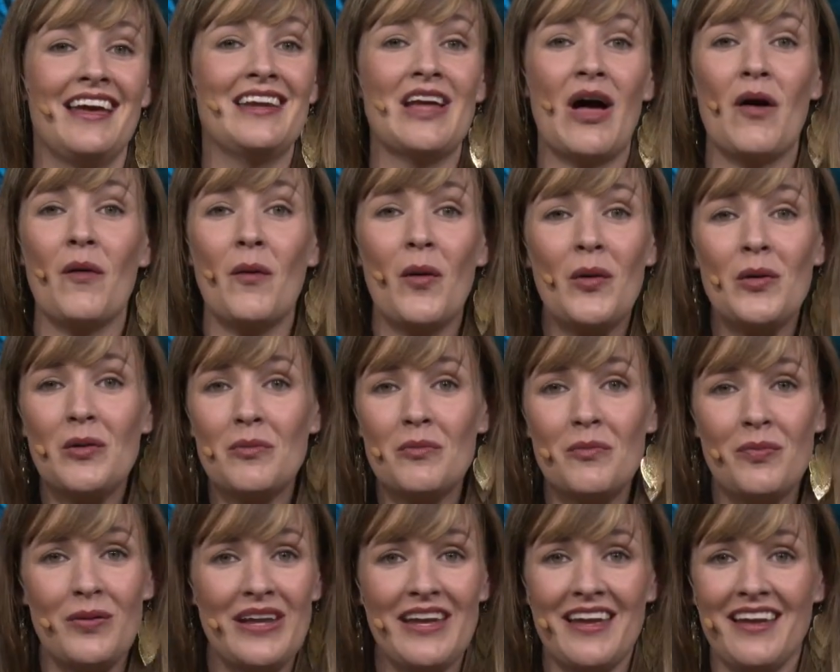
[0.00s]
in our
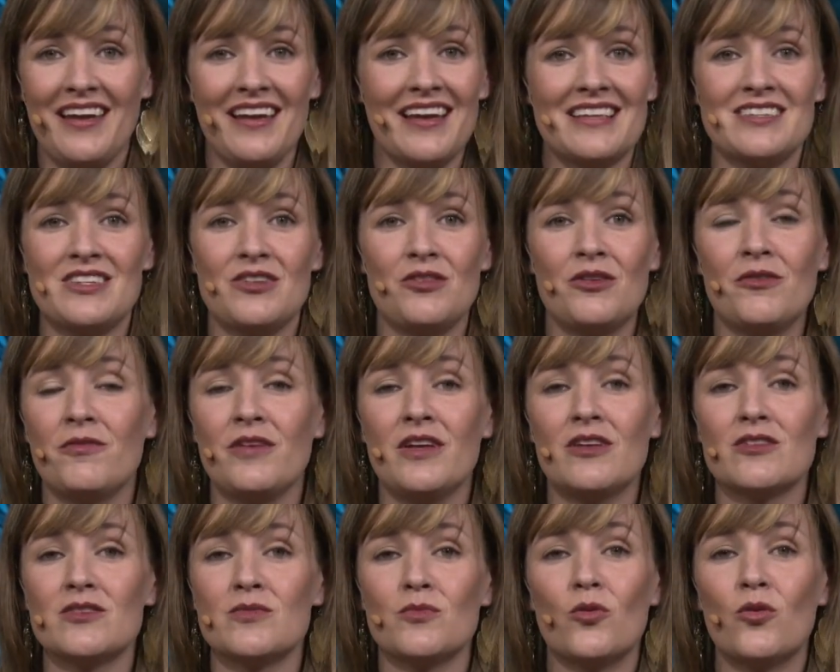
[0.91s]
own being as He
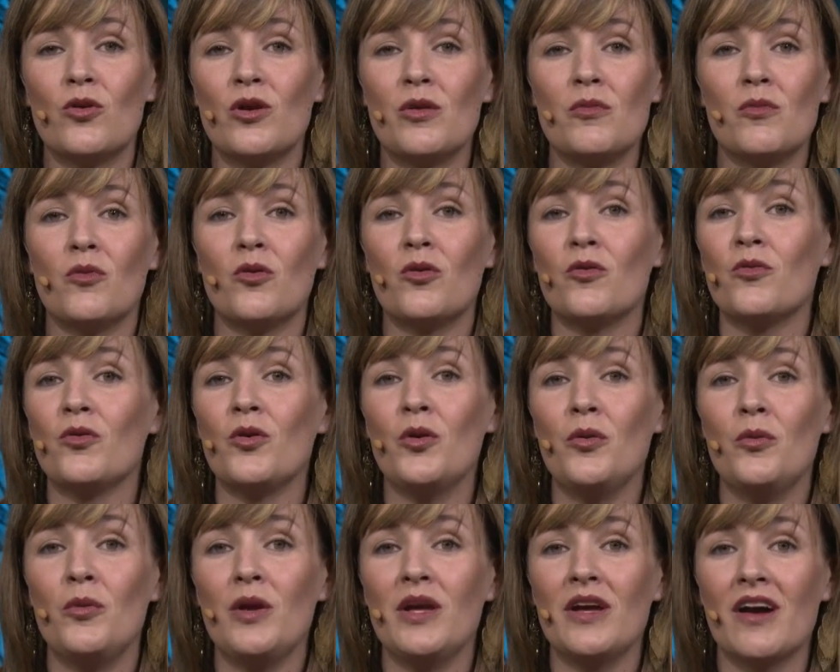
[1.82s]
reveals more and more of
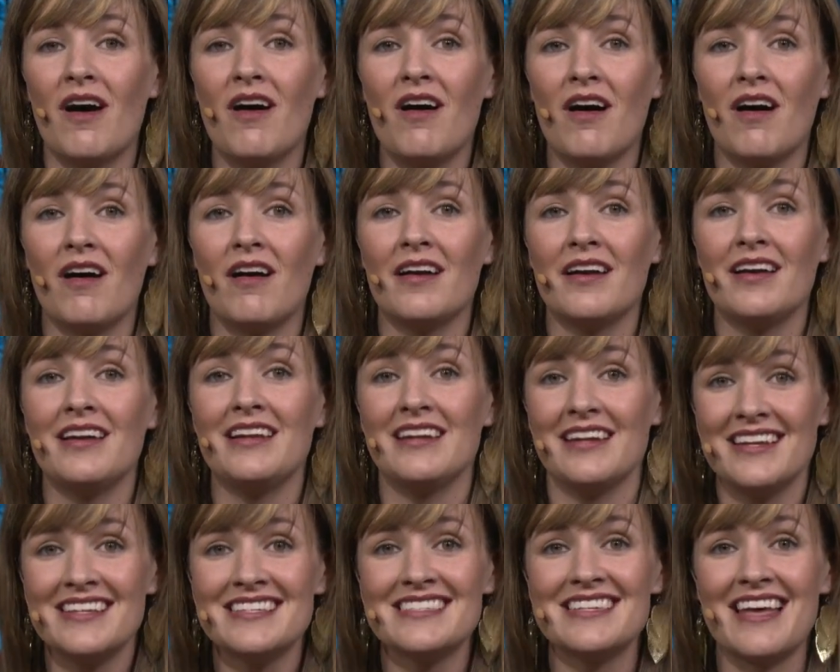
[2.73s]
who we are
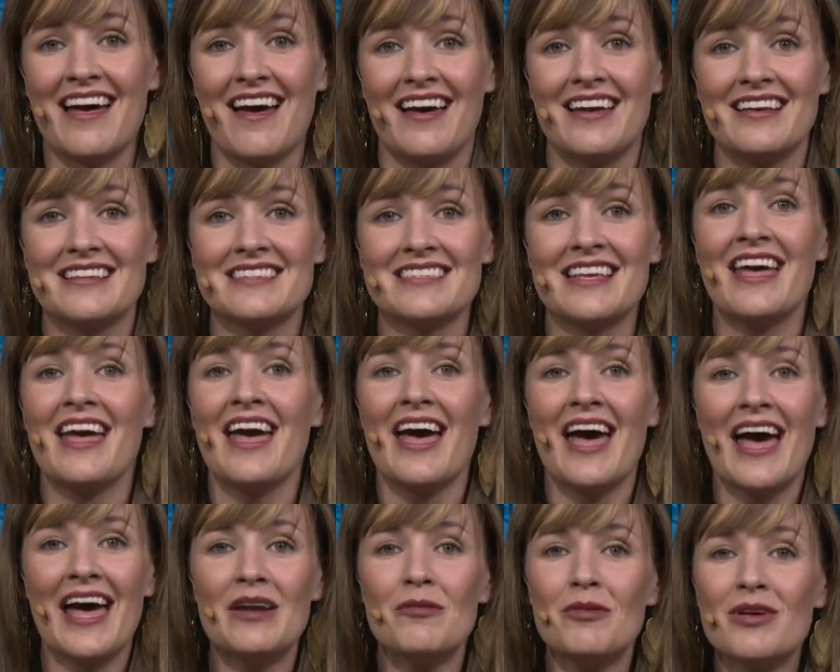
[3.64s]
in His eyes,
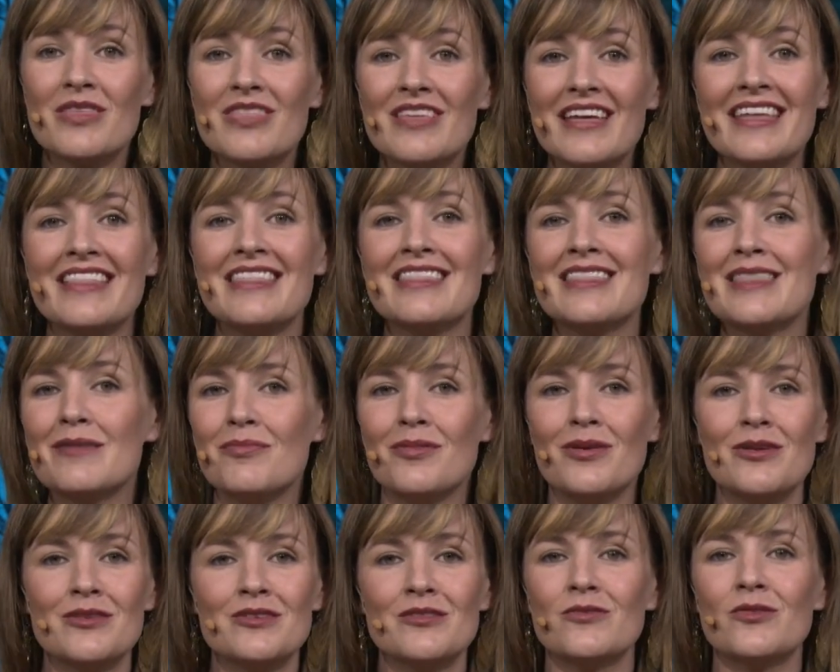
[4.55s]
and within the
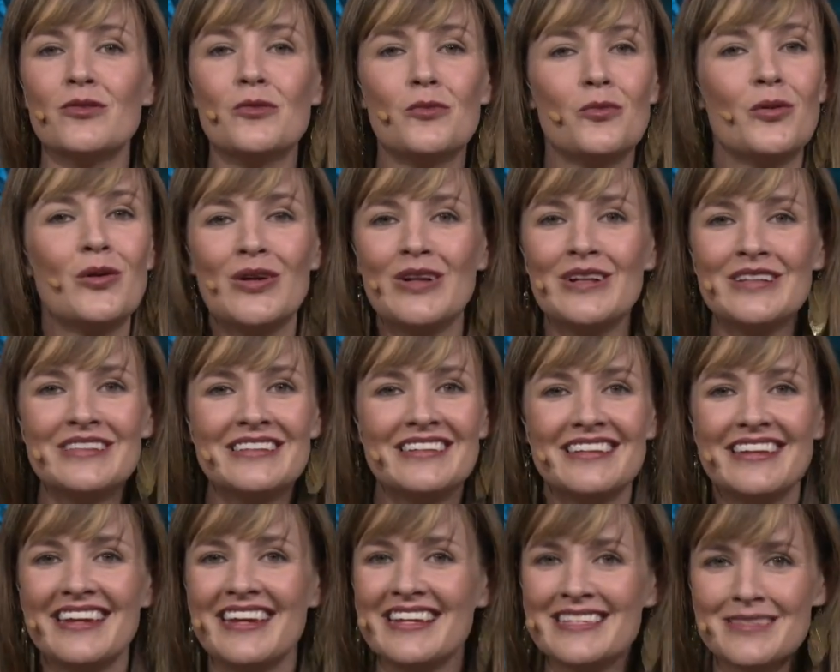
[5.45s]
beautiful
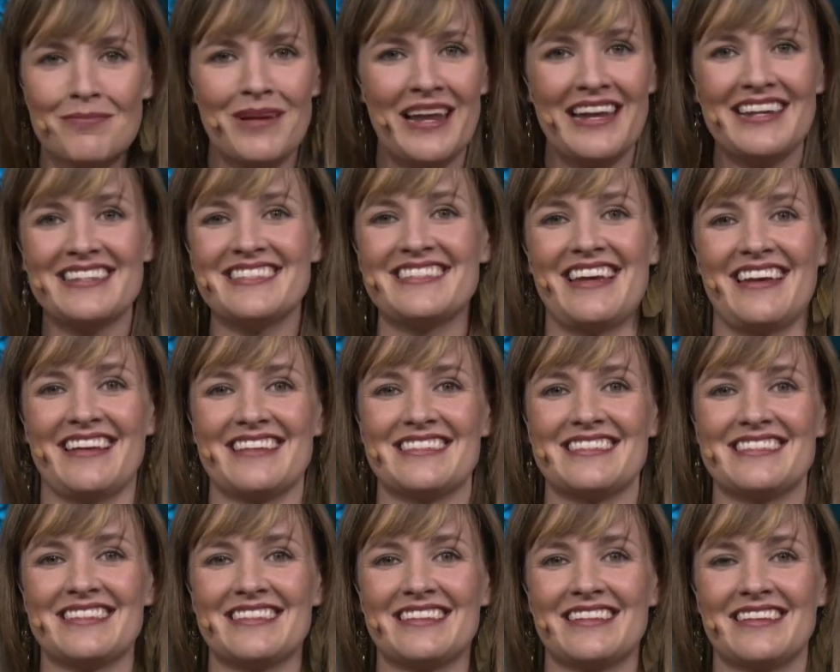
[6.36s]
world He has placed
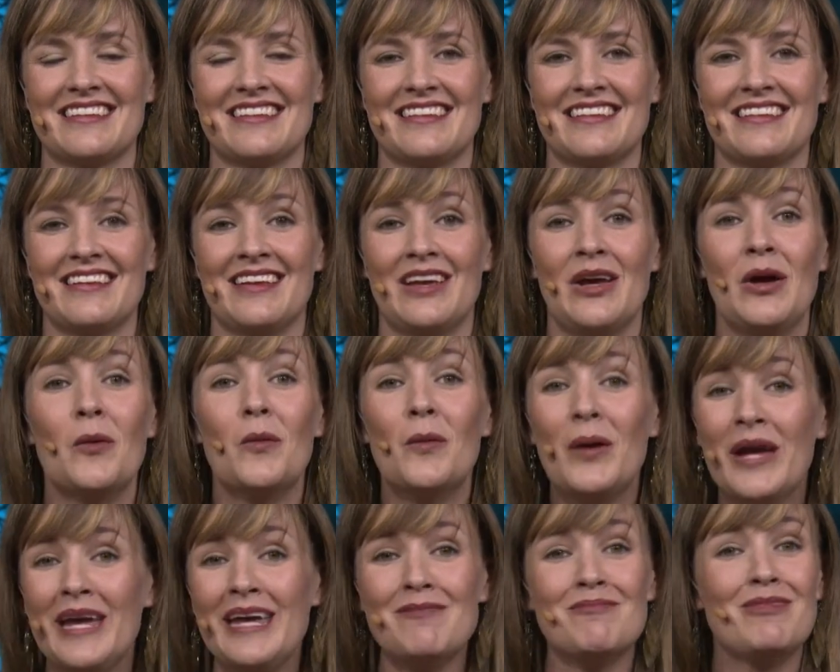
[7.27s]
us.
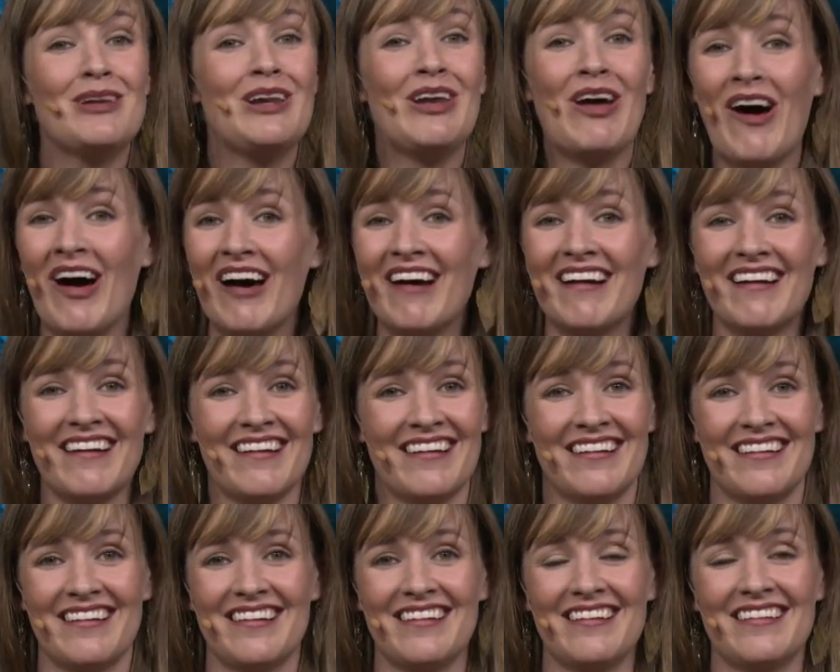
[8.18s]
We
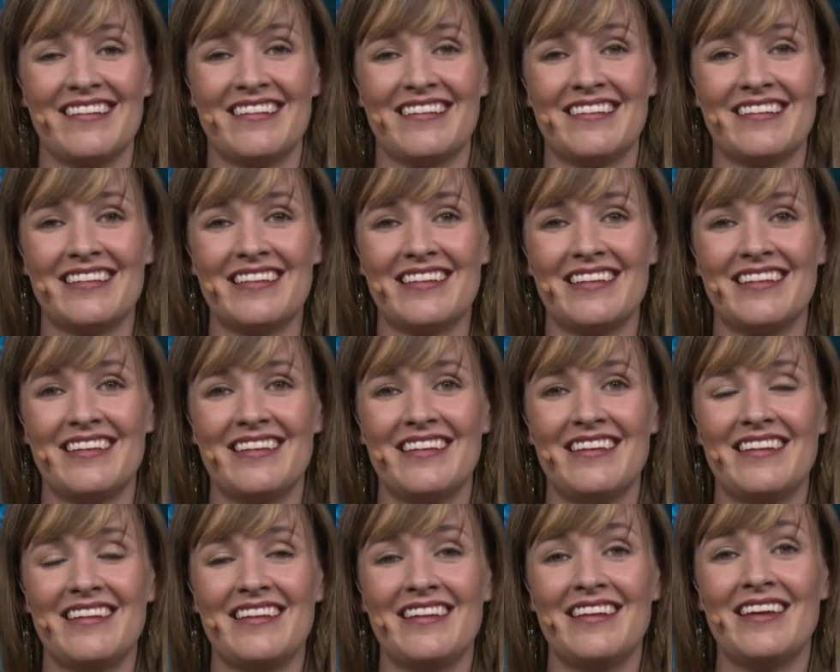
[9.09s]
belong.
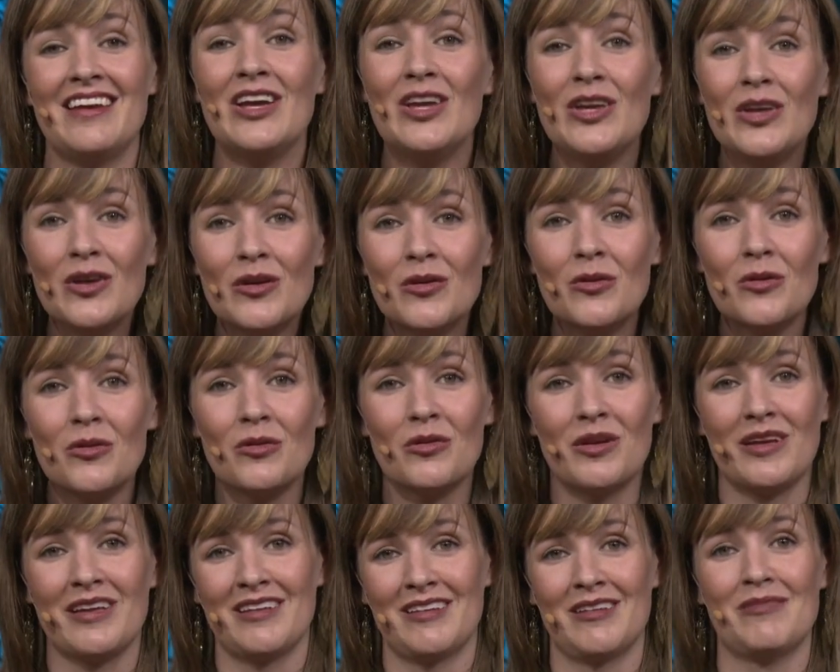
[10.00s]

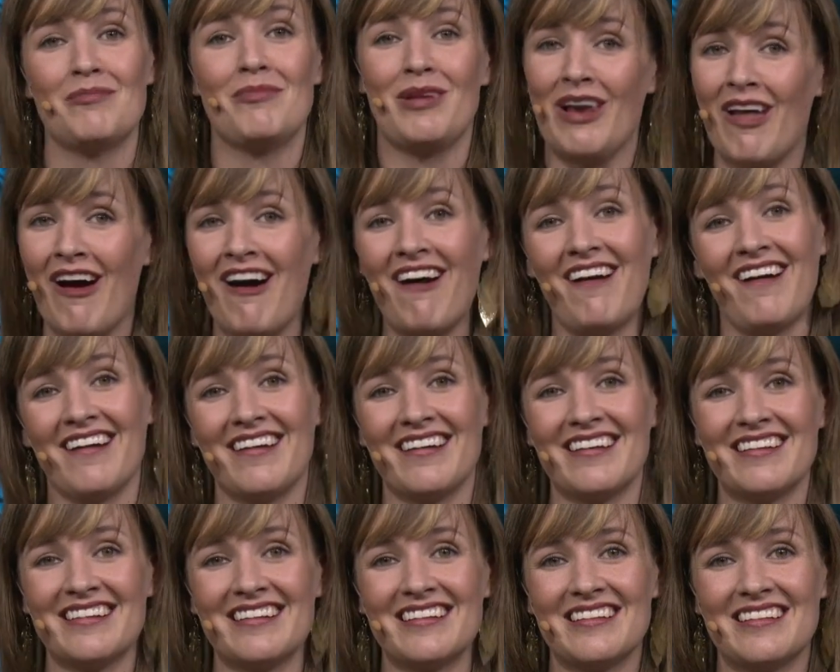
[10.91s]
You
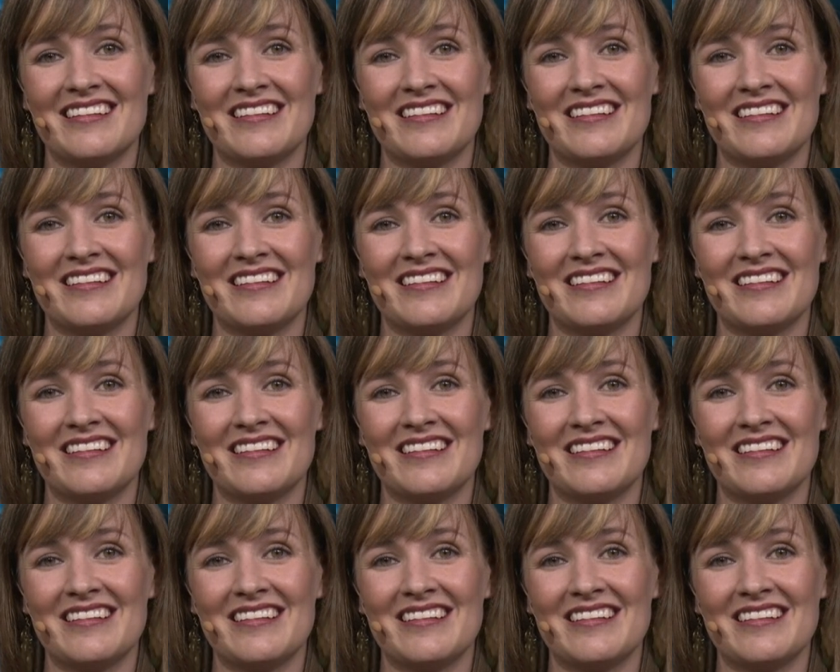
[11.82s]
belong.